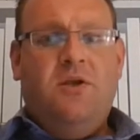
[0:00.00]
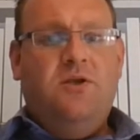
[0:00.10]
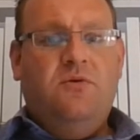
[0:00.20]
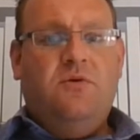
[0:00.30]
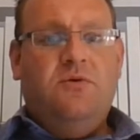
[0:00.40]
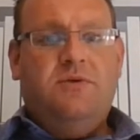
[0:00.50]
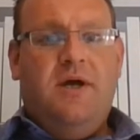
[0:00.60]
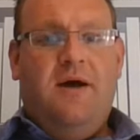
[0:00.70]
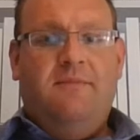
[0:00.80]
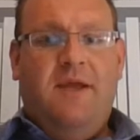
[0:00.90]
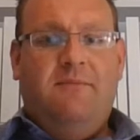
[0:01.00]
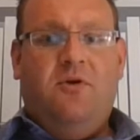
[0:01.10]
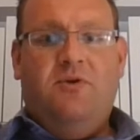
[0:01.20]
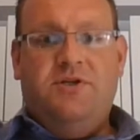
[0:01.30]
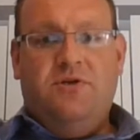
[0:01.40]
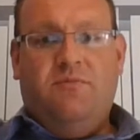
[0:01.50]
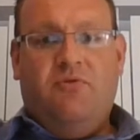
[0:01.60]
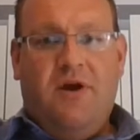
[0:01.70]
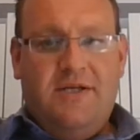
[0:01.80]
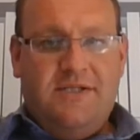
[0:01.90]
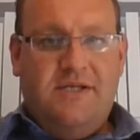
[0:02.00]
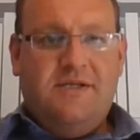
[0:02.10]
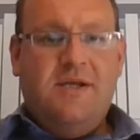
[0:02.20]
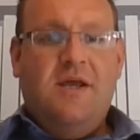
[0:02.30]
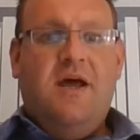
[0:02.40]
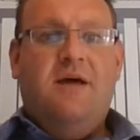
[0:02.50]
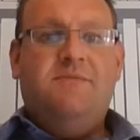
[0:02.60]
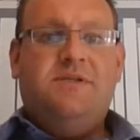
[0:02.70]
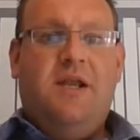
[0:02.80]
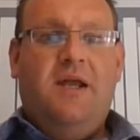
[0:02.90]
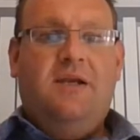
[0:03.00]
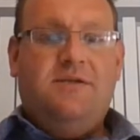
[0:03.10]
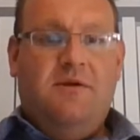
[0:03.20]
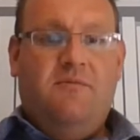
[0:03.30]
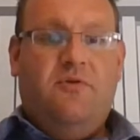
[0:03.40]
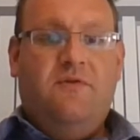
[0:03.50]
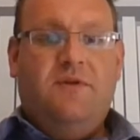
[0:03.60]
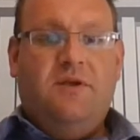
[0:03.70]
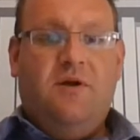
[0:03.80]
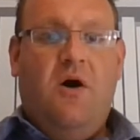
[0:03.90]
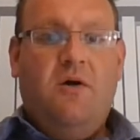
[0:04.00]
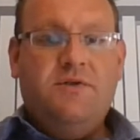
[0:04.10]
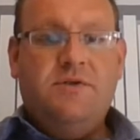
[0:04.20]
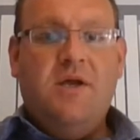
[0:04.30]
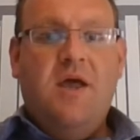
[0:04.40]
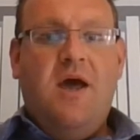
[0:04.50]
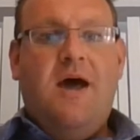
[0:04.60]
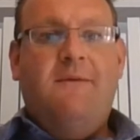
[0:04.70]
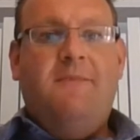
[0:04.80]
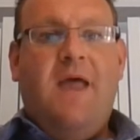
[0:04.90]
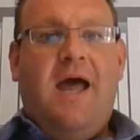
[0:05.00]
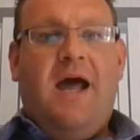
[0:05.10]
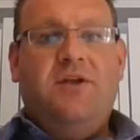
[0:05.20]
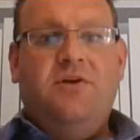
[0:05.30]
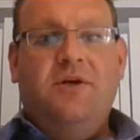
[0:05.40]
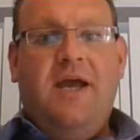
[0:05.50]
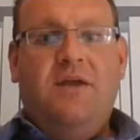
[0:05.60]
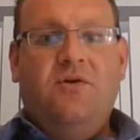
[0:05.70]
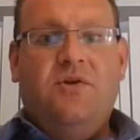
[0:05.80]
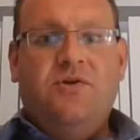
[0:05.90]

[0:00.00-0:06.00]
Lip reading: You could increase your prices slightly, so improving the cost. And you could get your